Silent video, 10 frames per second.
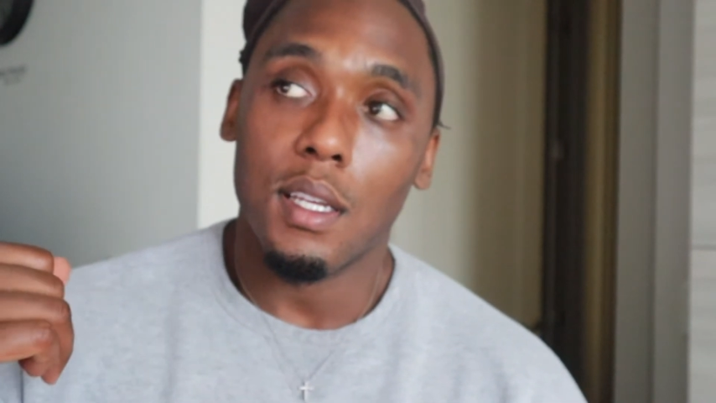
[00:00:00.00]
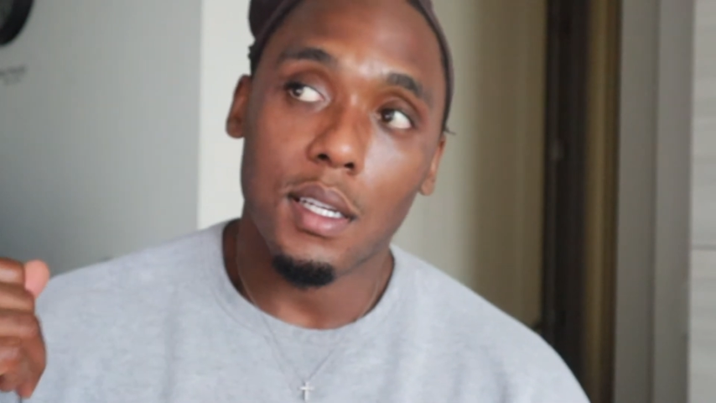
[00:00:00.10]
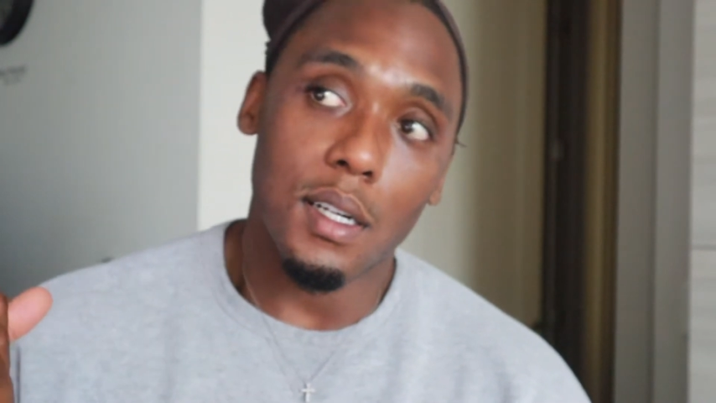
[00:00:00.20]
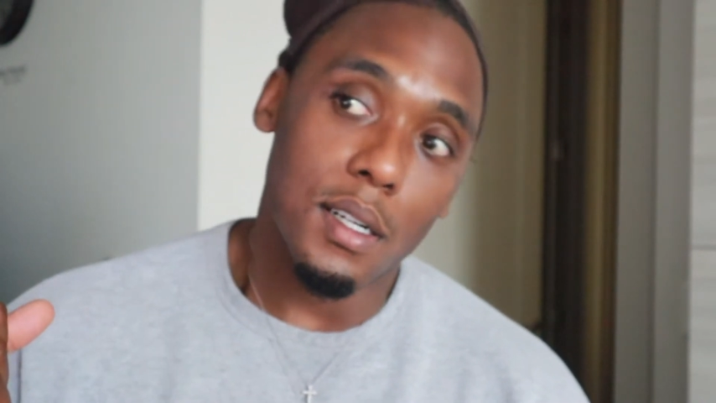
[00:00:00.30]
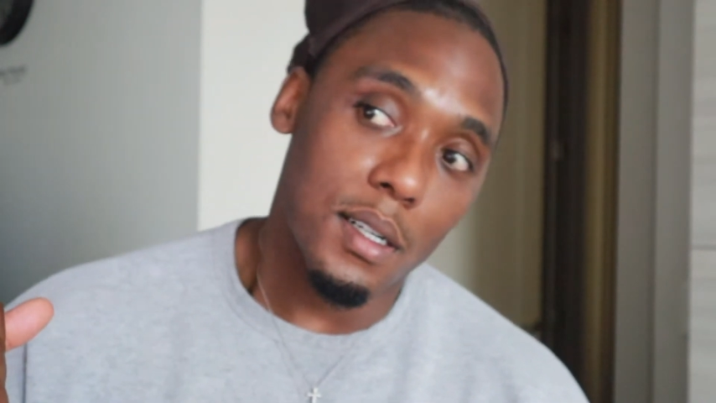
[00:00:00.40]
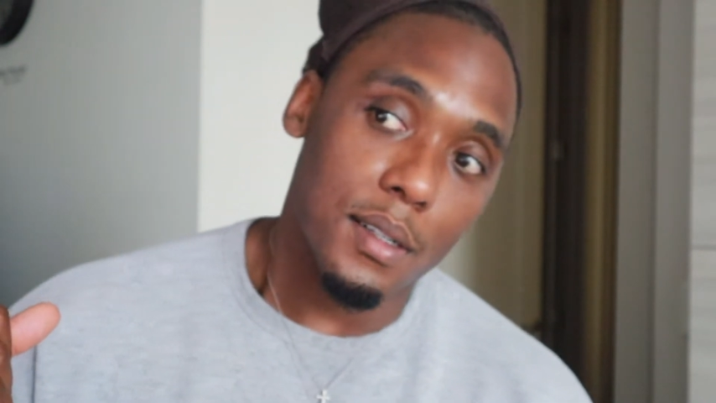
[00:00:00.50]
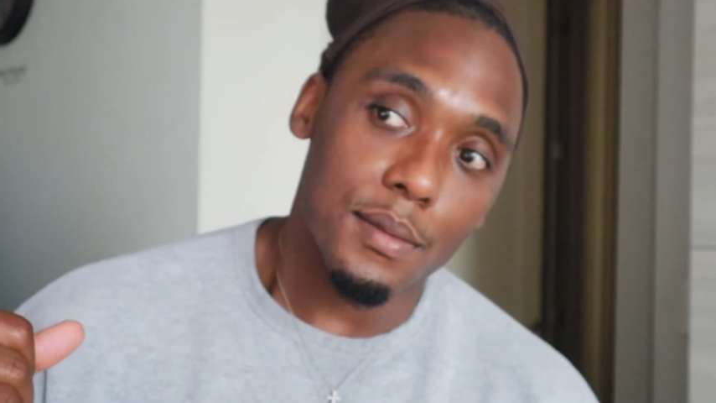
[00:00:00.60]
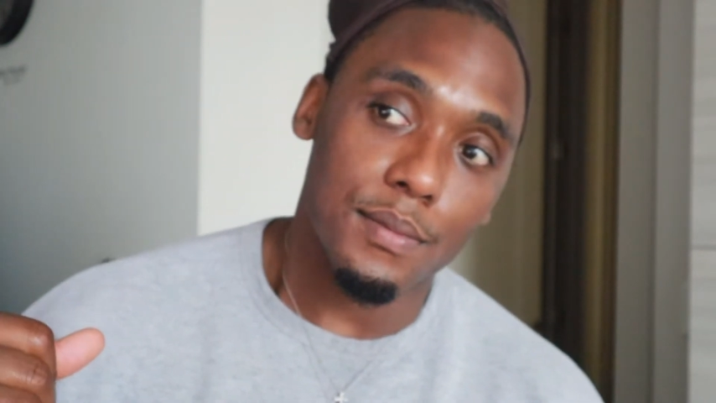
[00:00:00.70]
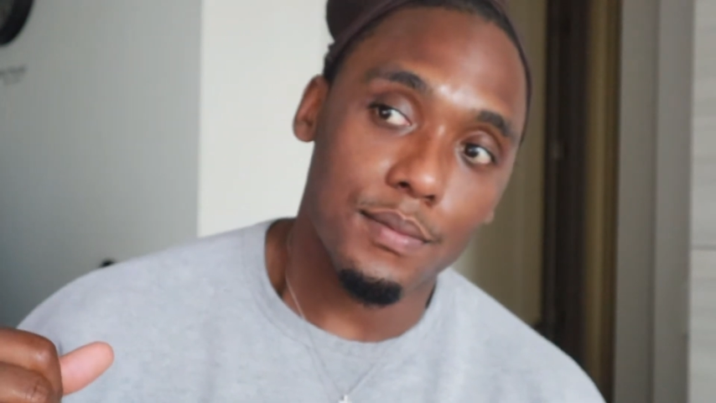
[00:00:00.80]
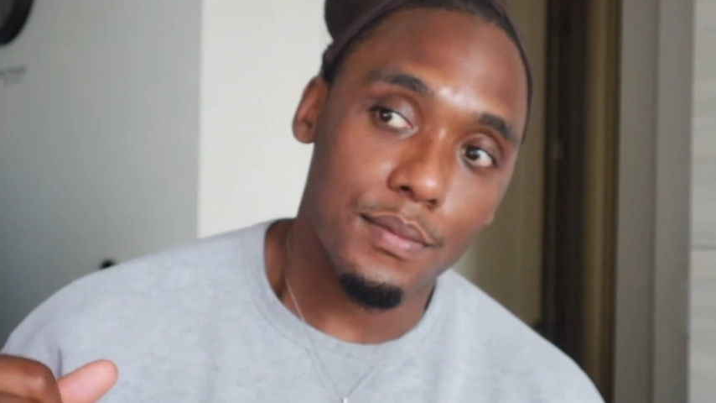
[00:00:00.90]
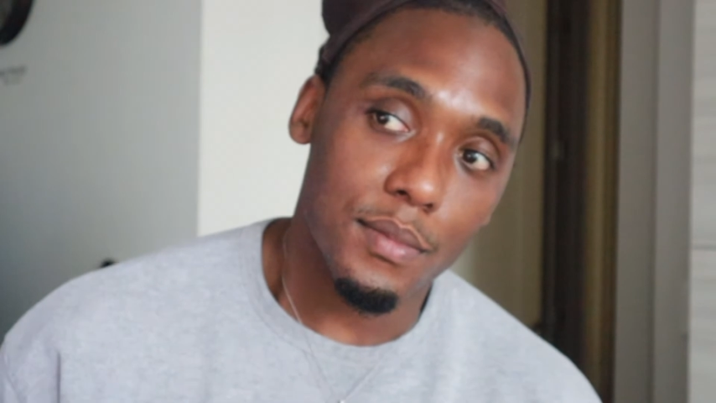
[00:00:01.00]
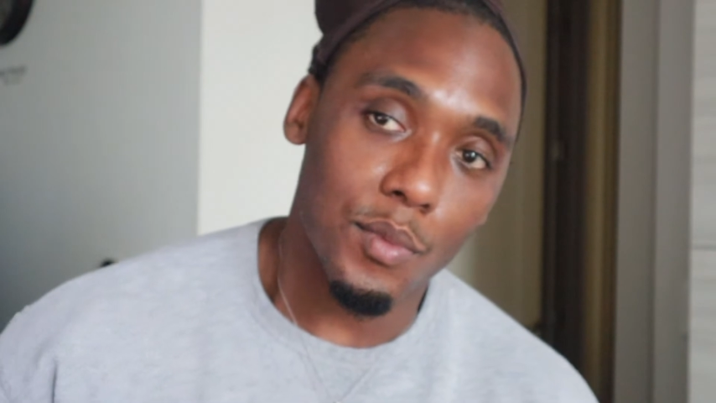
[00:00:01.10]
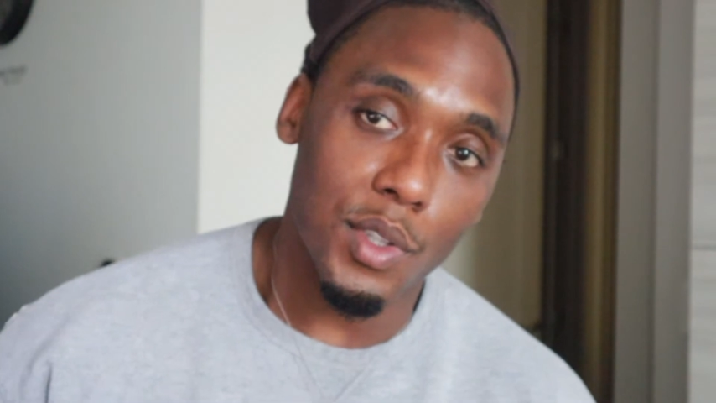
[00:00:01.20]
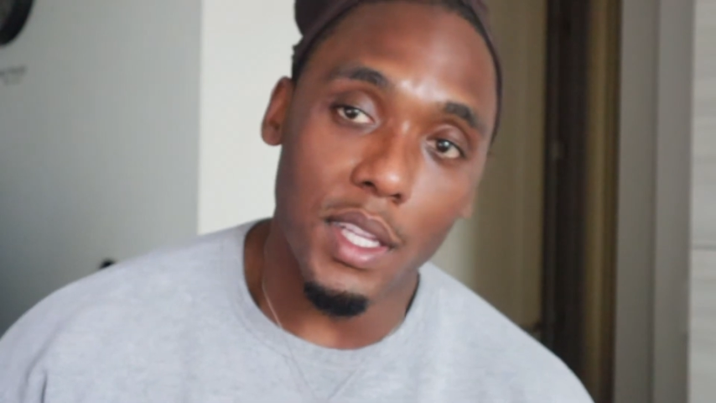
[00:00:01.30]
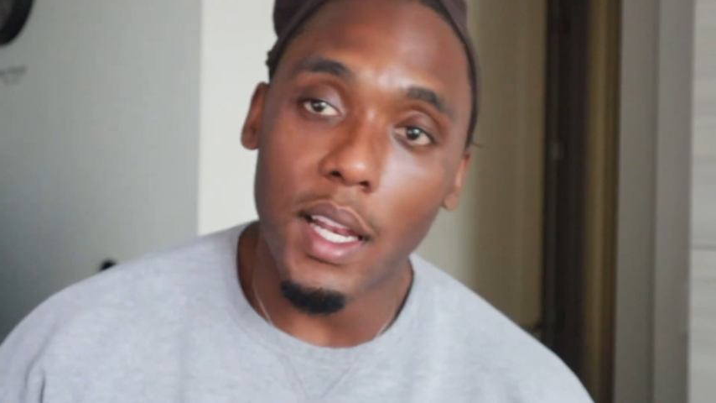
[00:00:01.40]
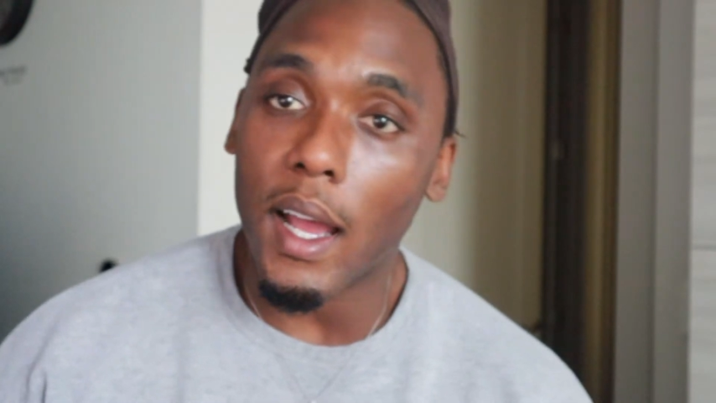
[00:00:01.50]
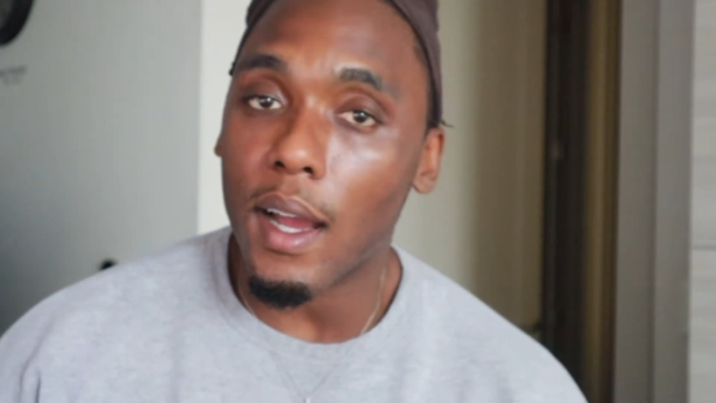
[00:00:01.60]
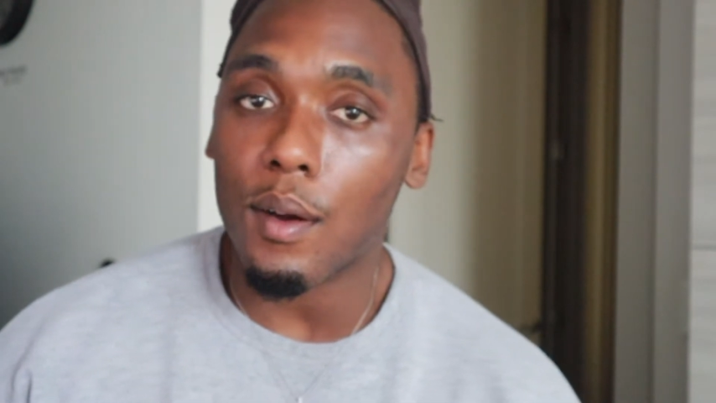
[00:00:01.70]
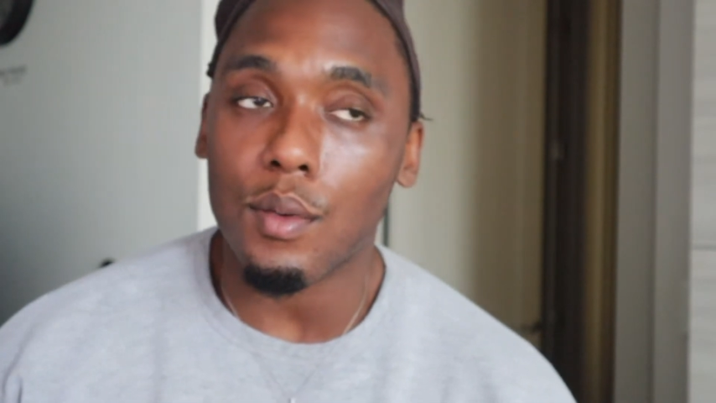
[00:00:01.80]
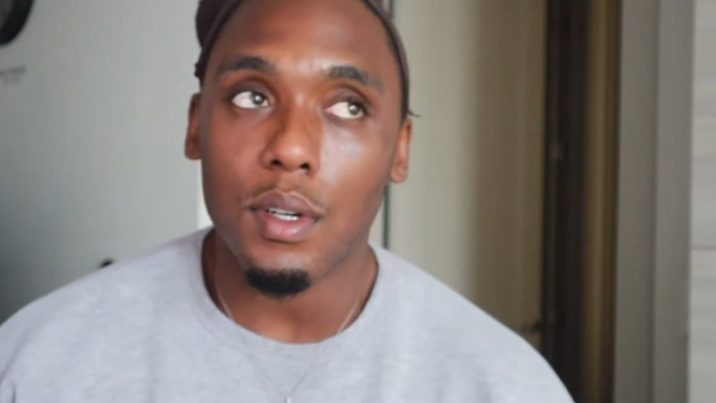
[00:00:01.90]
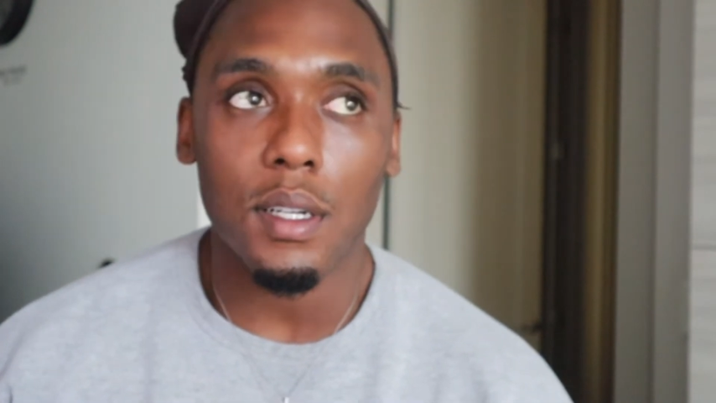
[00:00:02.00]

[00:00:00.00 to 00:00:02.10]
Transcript: within an hour.